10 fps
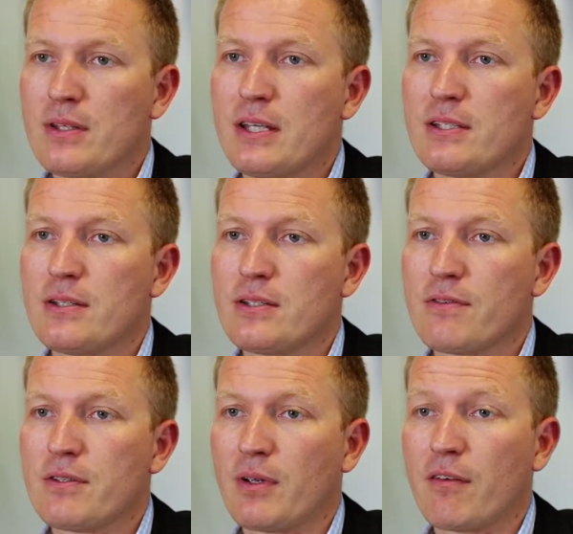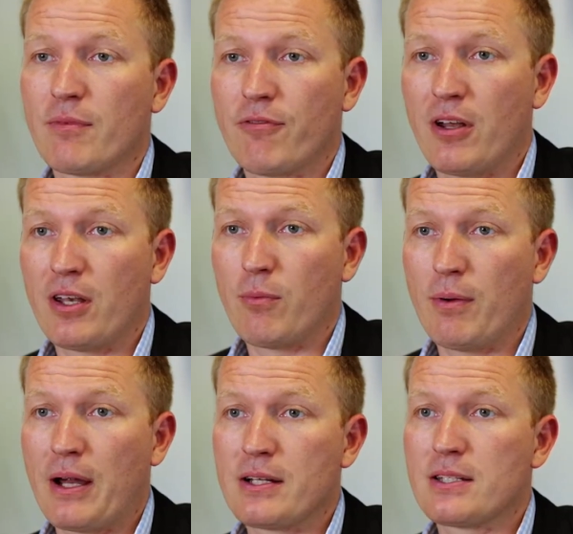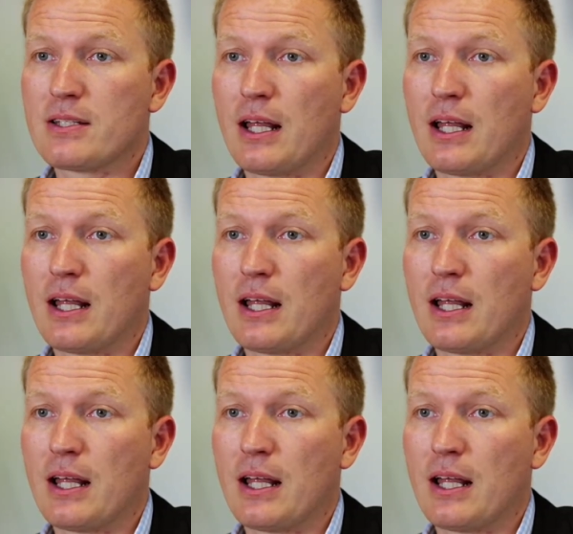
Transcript: with the assistance of some government funding we managed to